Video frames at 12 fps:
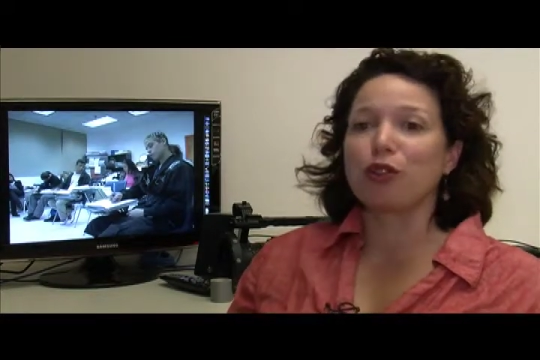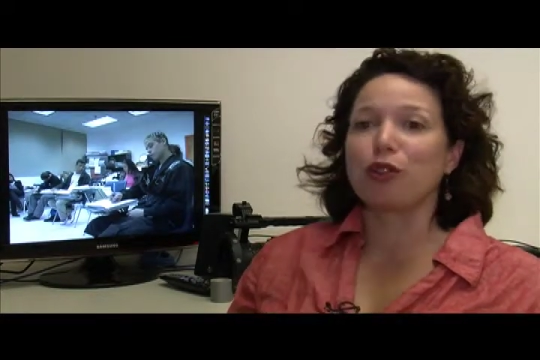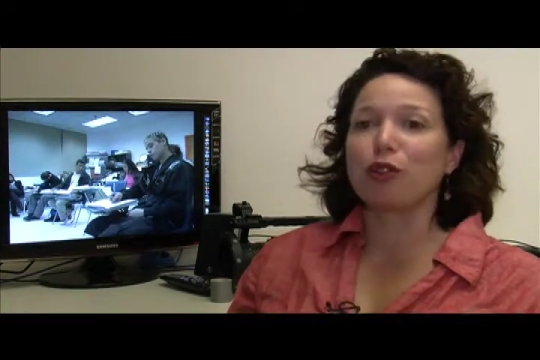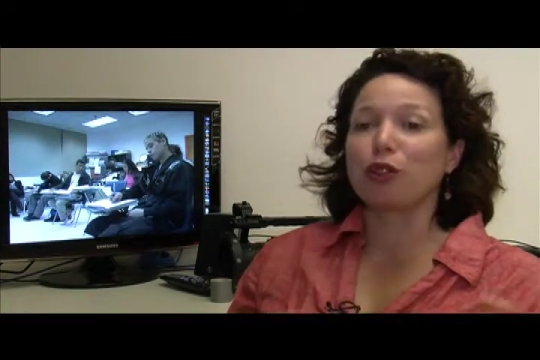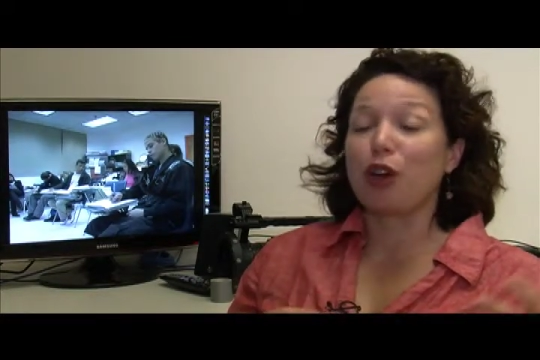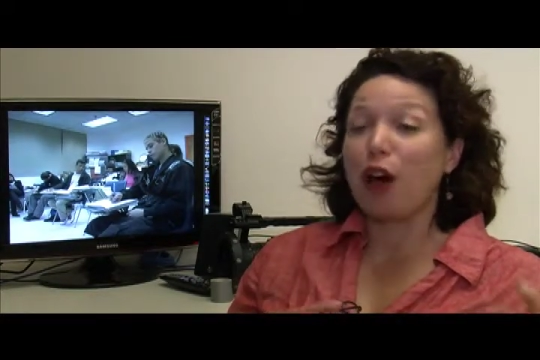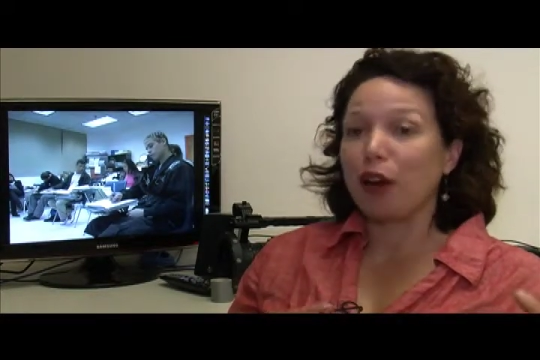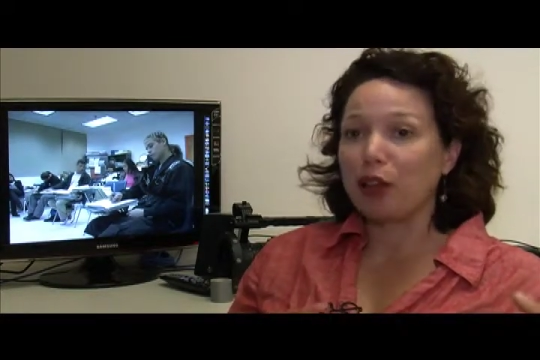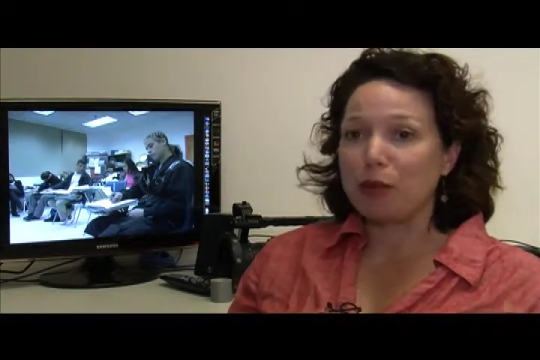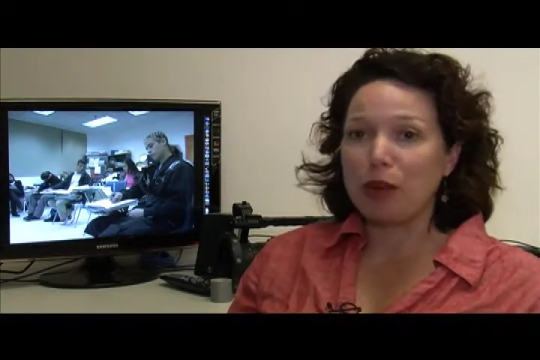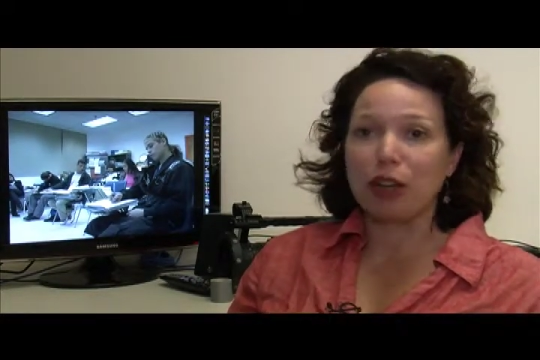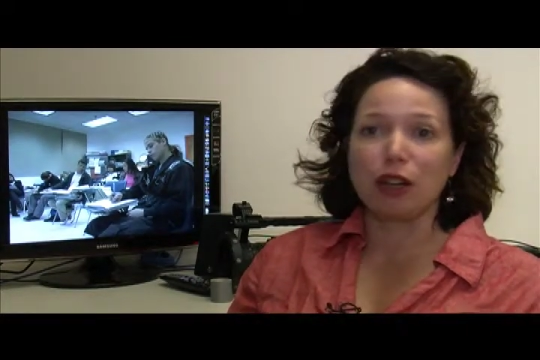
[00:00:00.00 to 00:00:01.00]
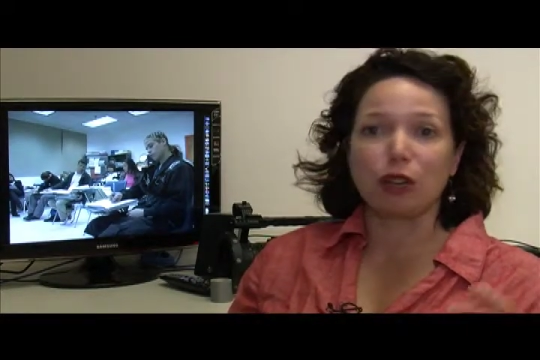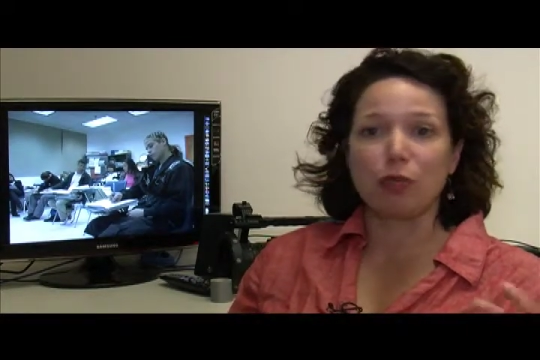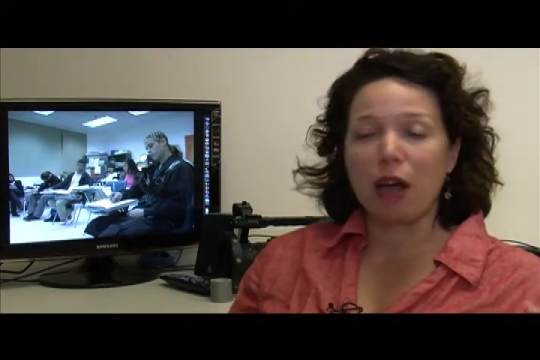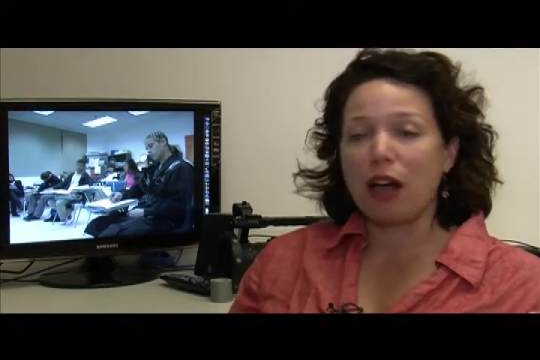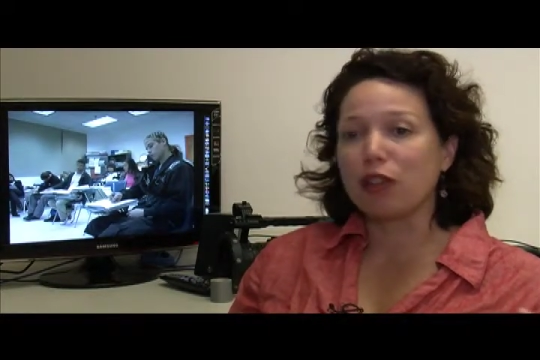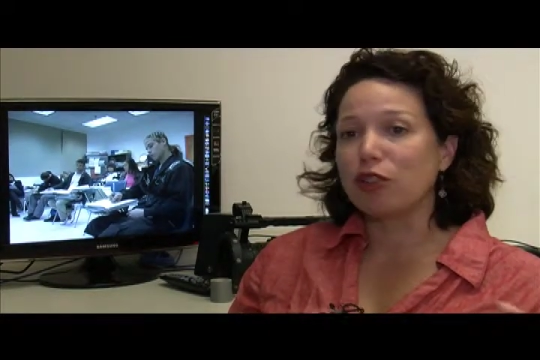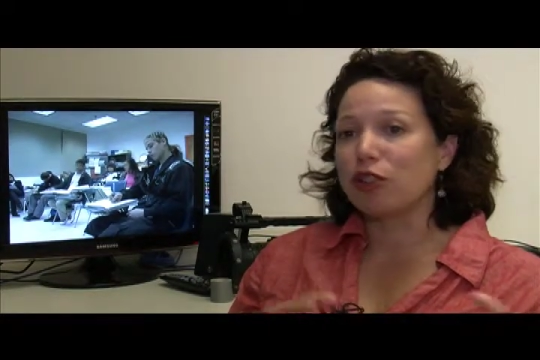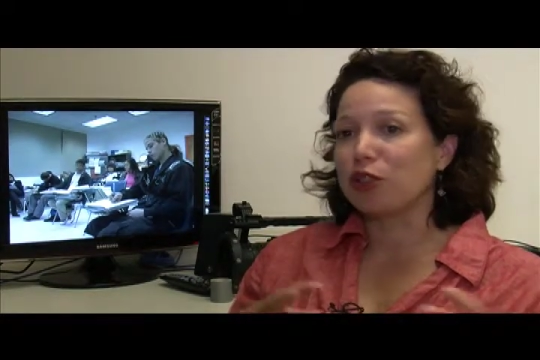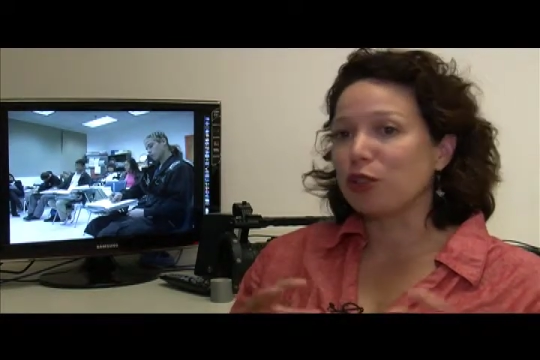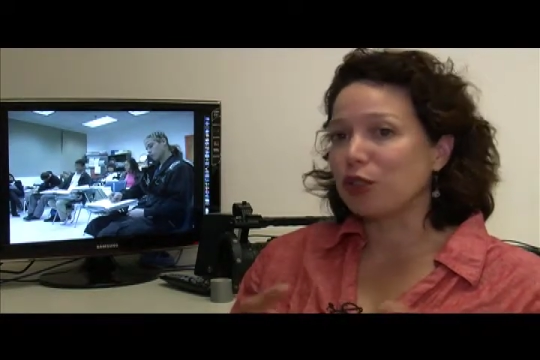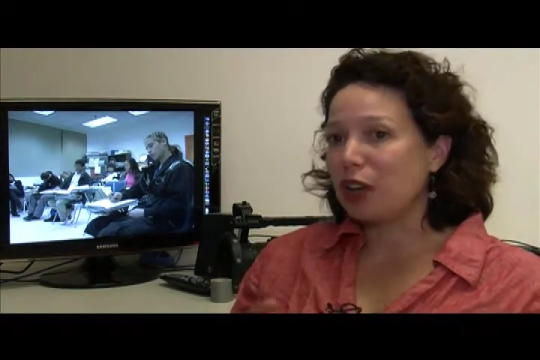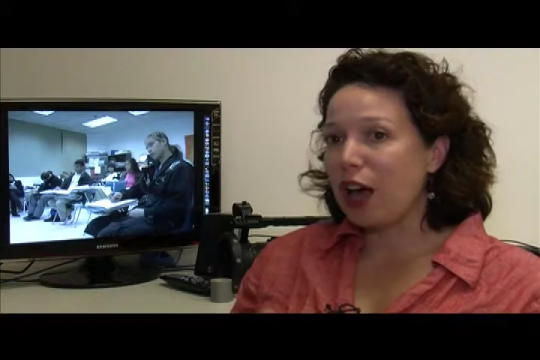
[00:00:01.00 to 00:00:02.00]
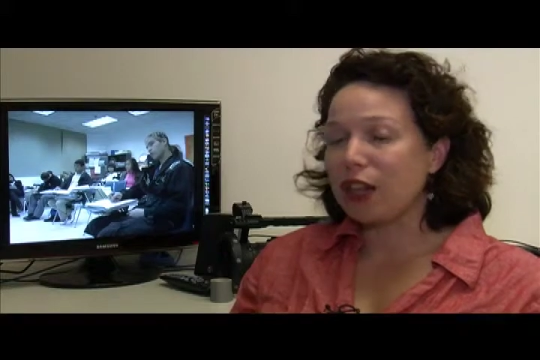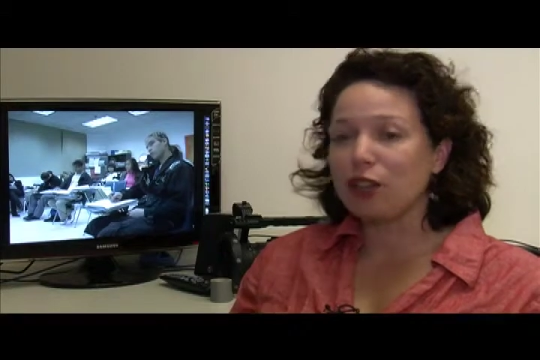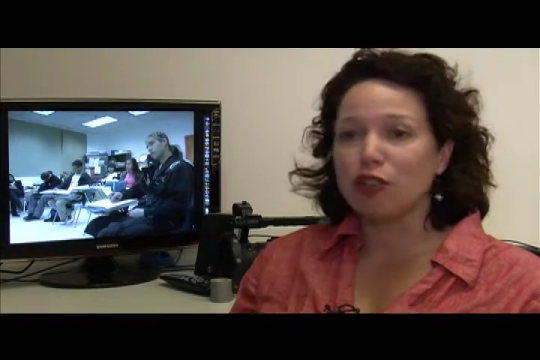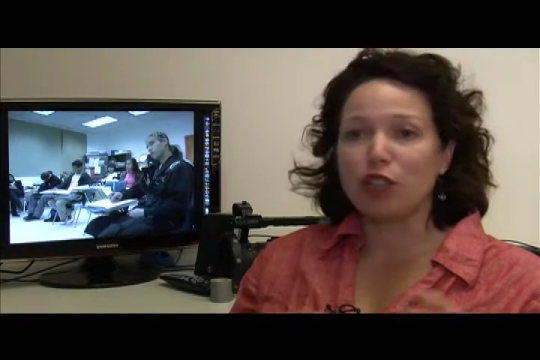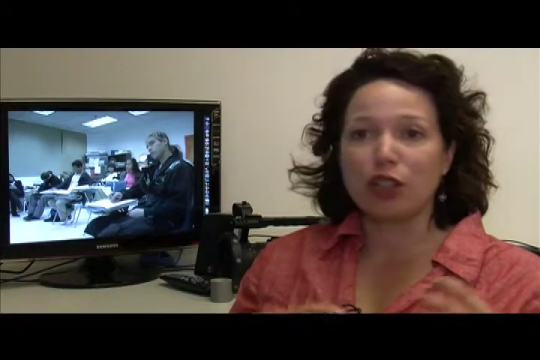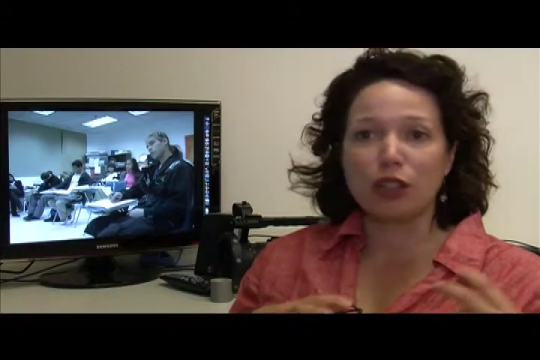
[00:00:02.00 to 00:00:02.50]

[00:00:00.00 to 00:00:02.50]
you know, talking about anthropology and sociology